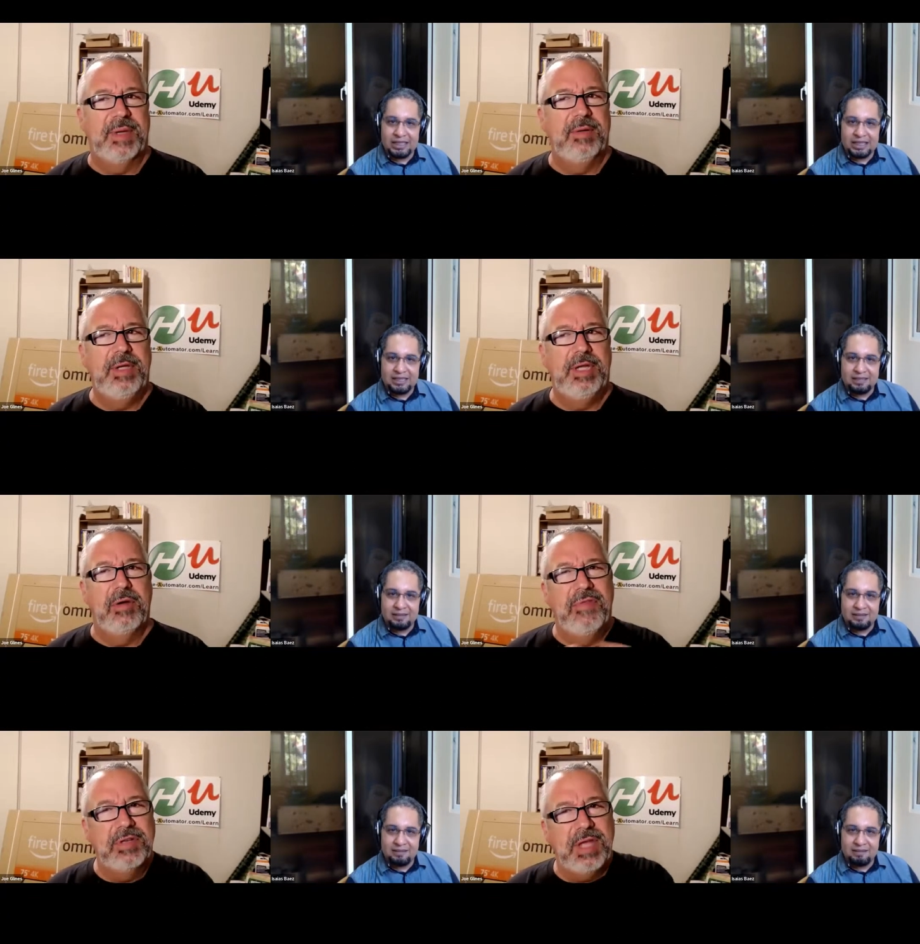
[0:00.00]
Speaker 1: But you
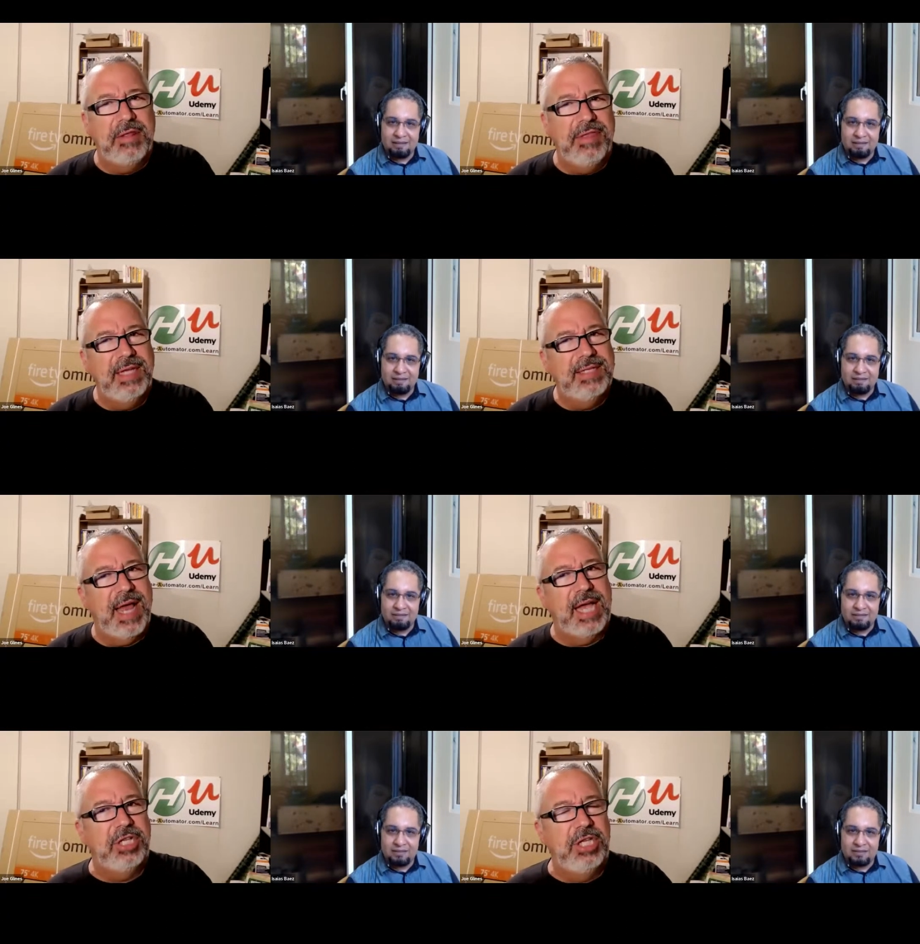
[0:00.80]
know, if there's other things
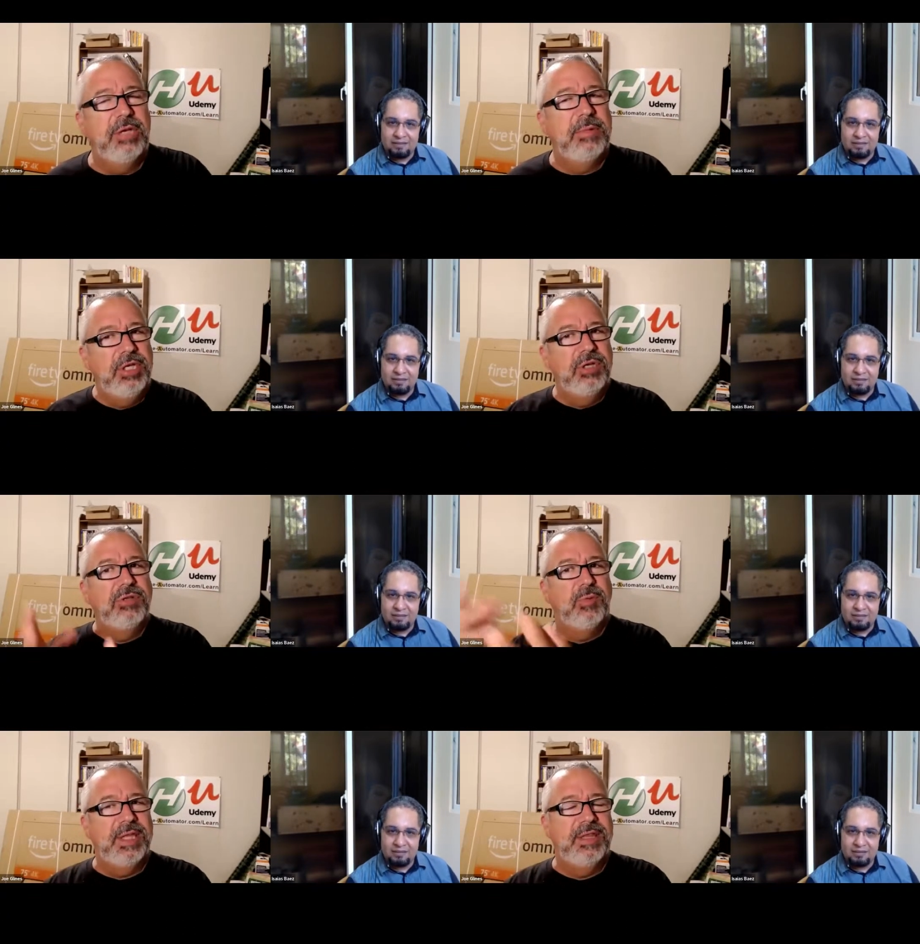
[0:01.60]
that actually you would
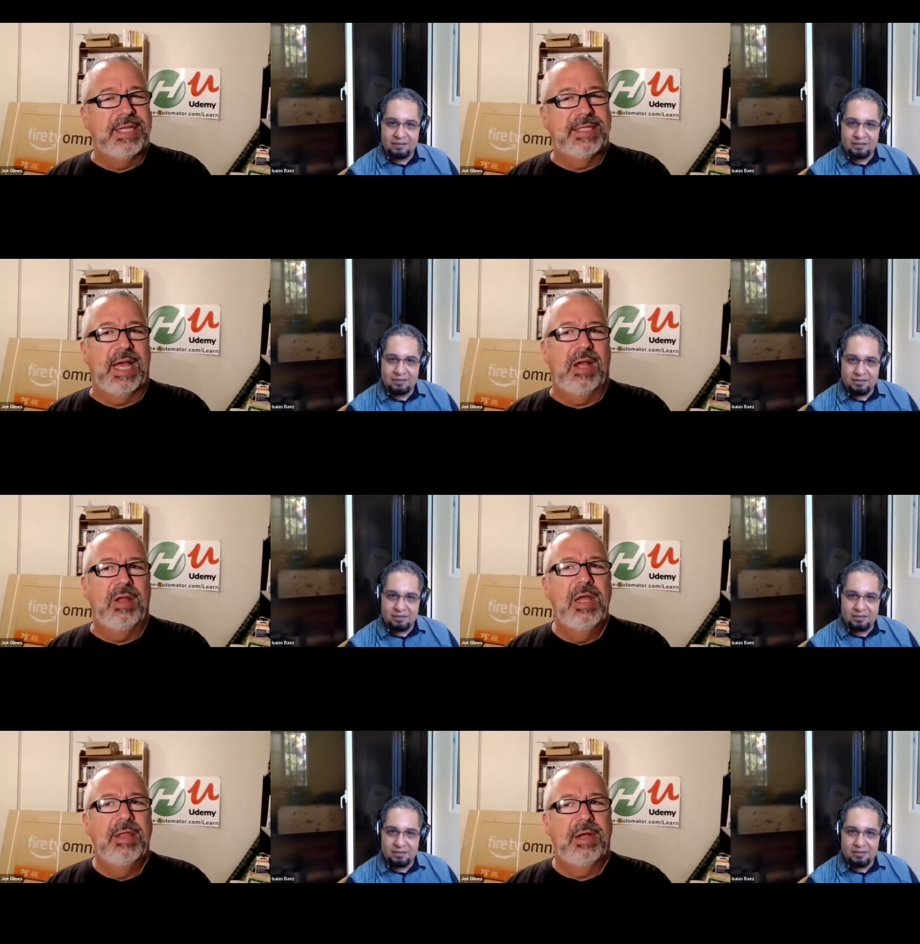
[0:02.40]
use with
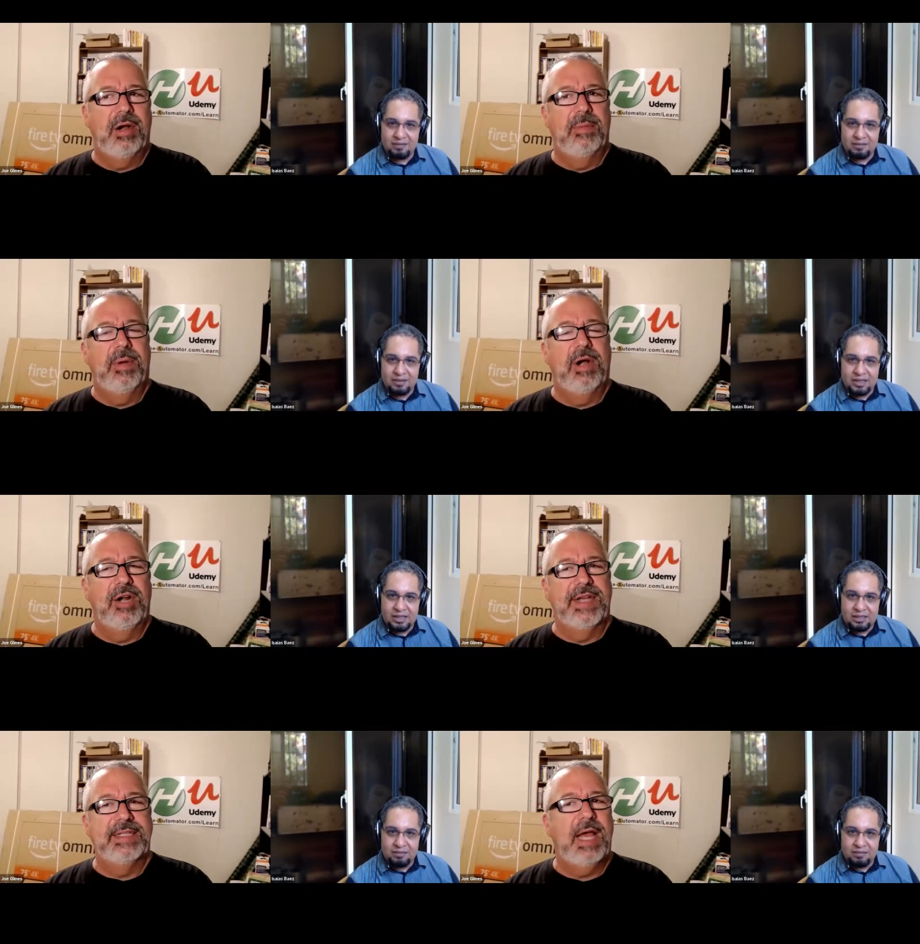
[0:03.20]
Excel that aren't
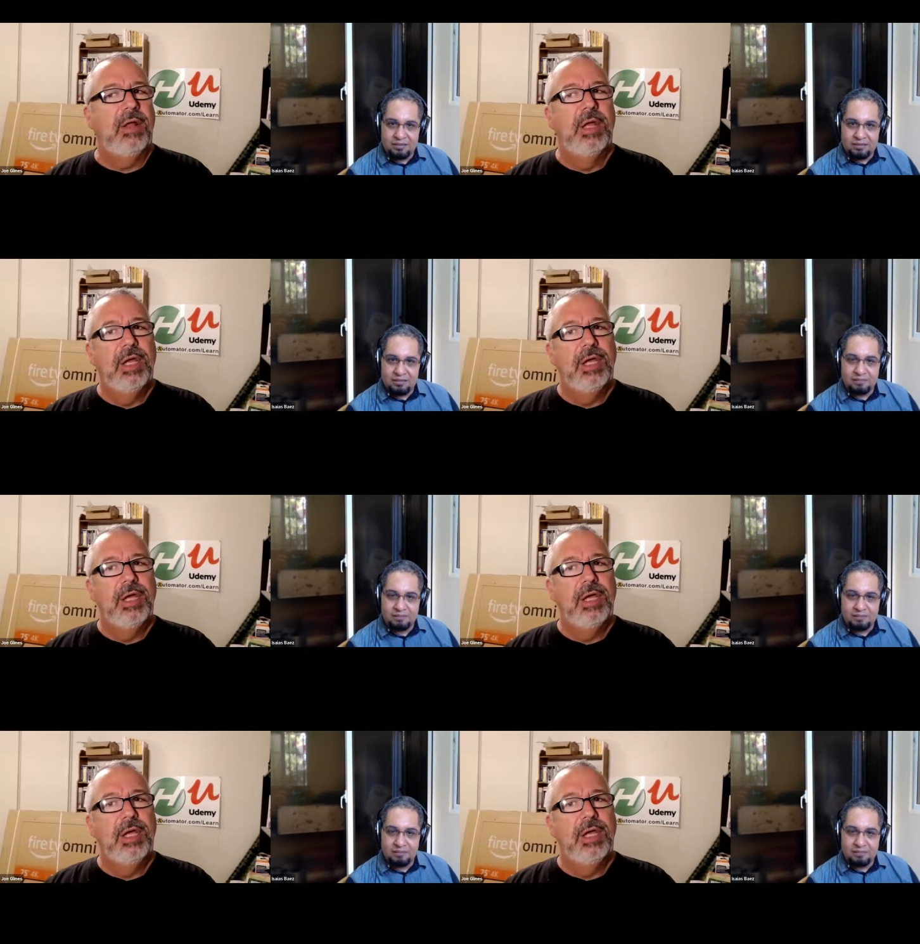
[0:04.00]
part of Excel,